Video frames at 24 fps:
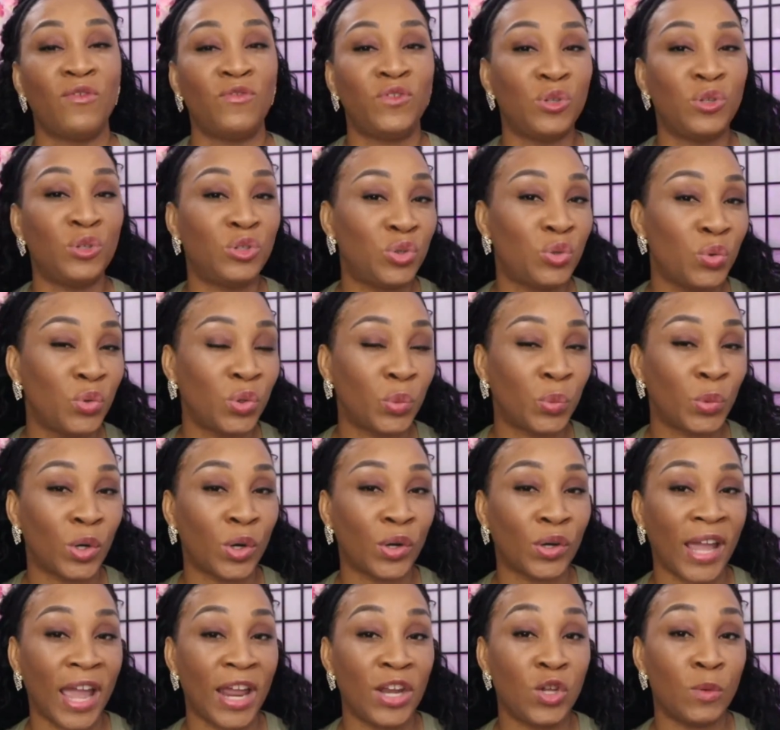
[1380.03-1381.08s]
you do the
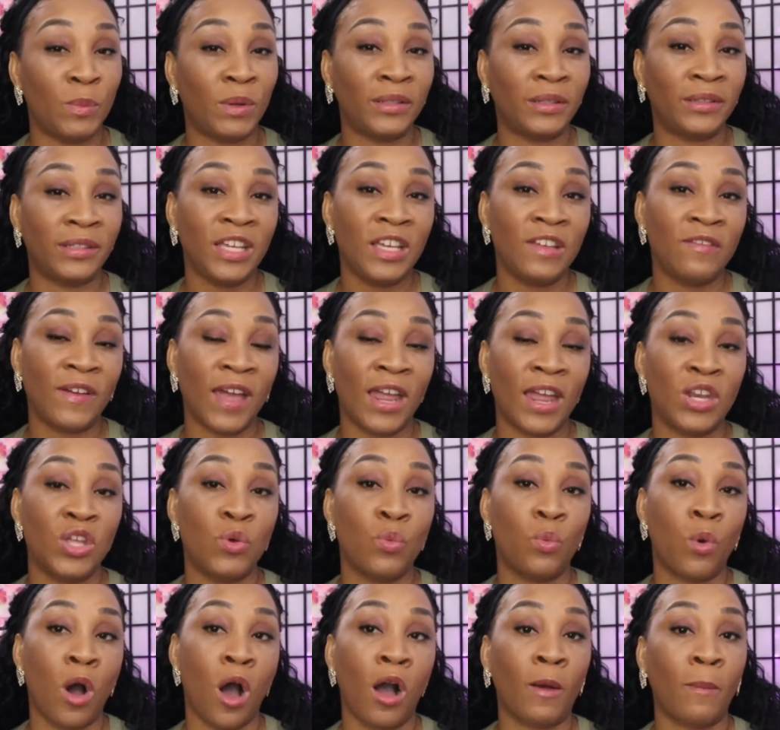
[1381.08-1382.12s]
work and you believe and you
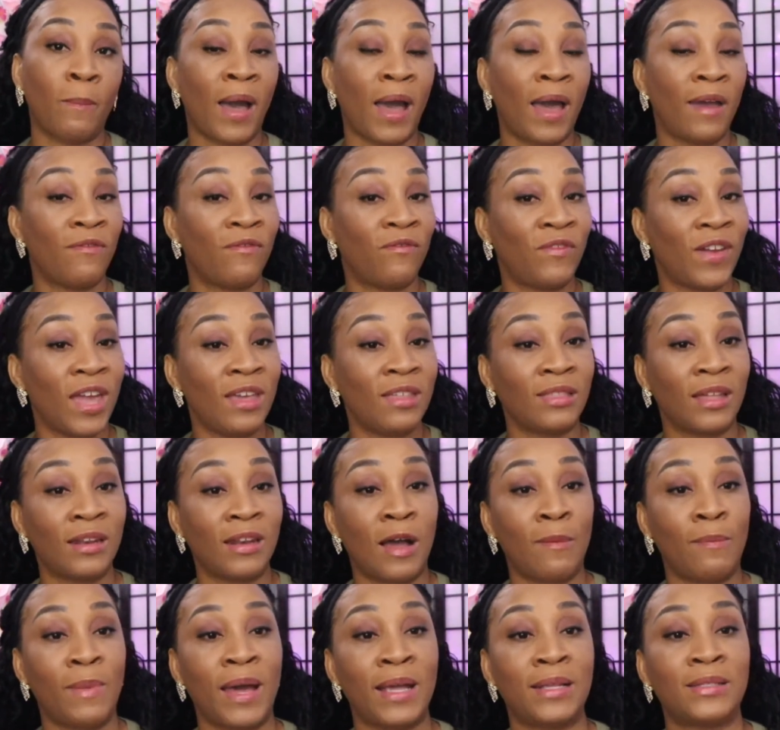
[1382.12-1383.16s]
walk by faith and
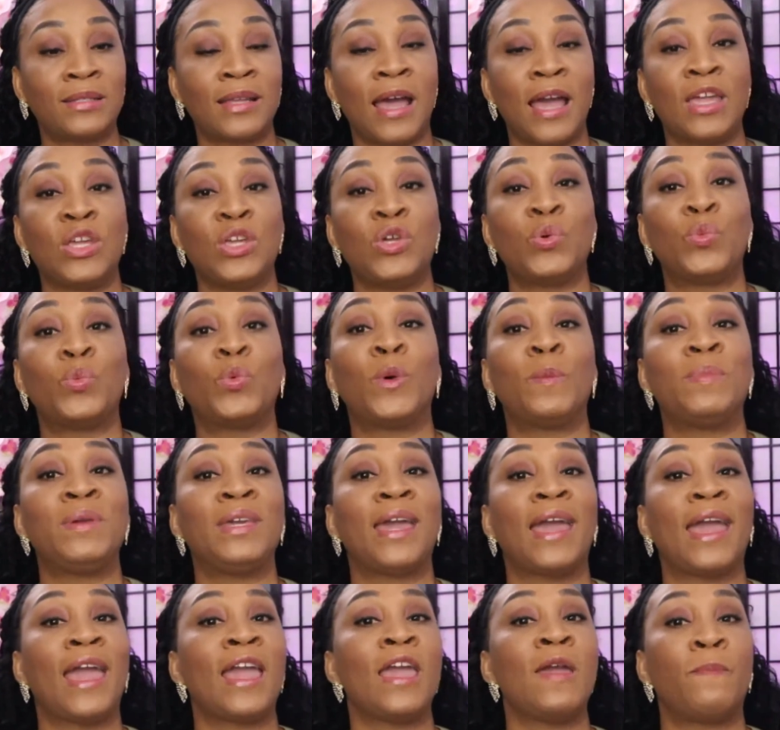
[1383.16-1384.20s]
not by sight, you will
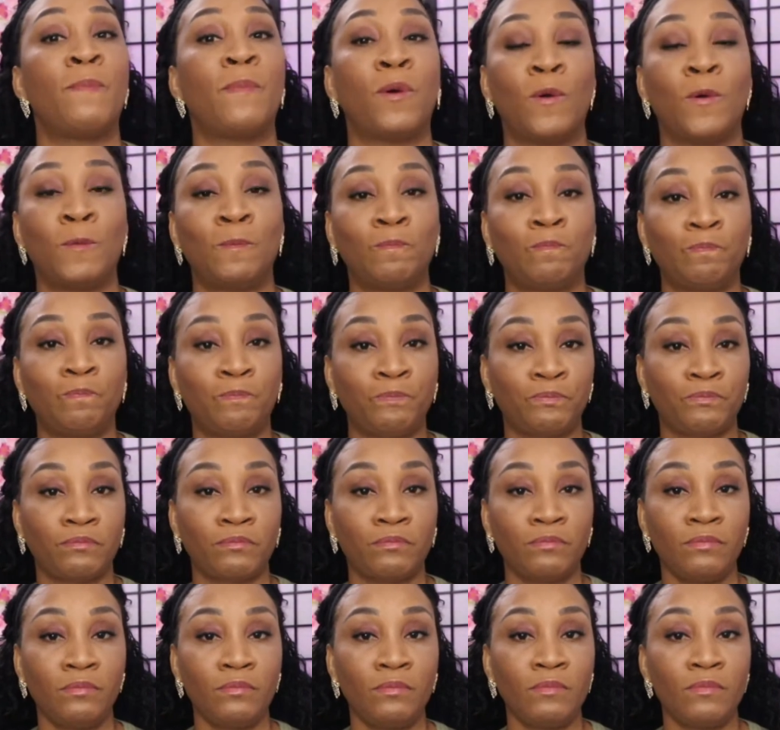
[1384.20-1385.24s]
be able
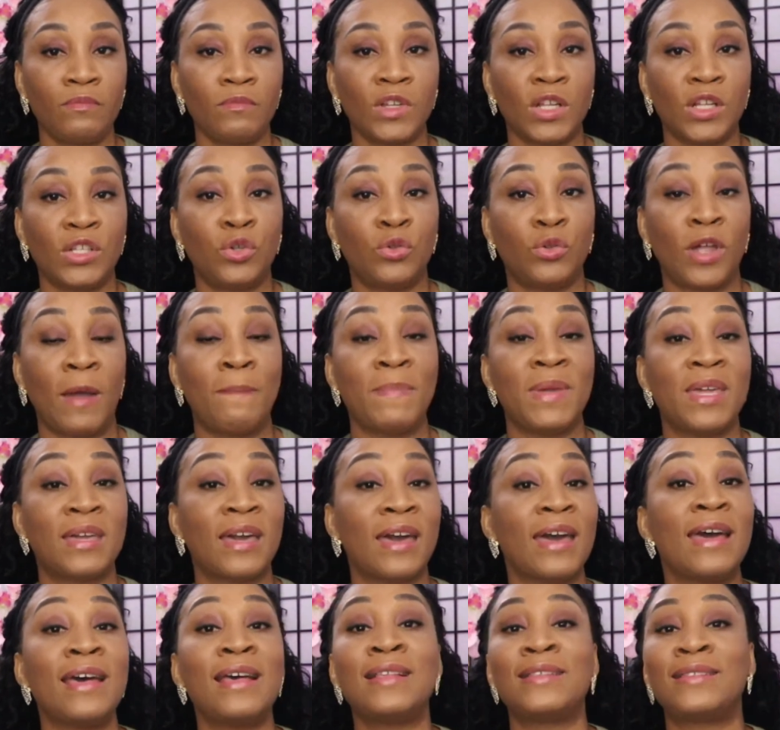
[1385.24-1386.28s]
to that,
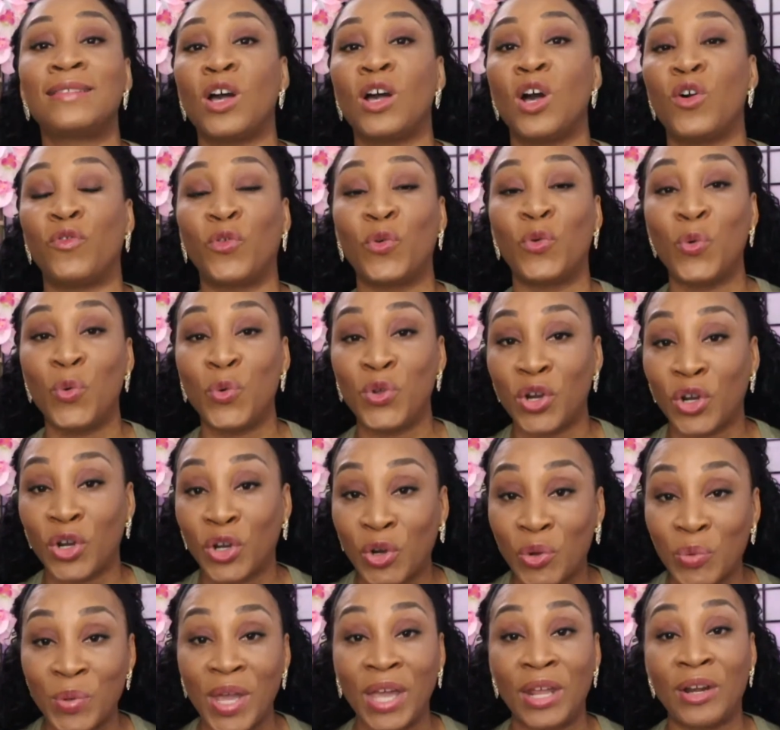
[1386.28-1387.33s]
because of who your
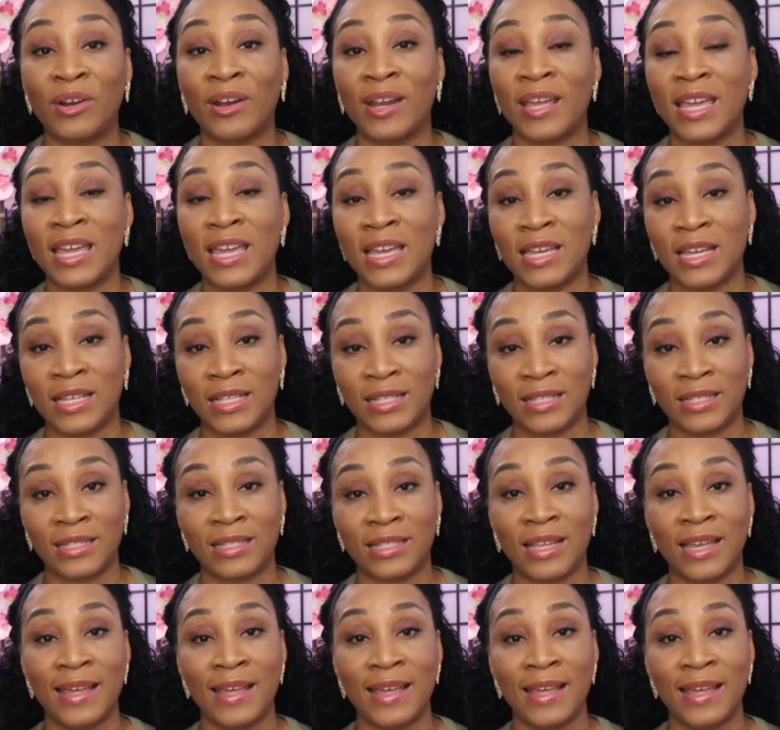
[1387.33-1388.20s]
creator is,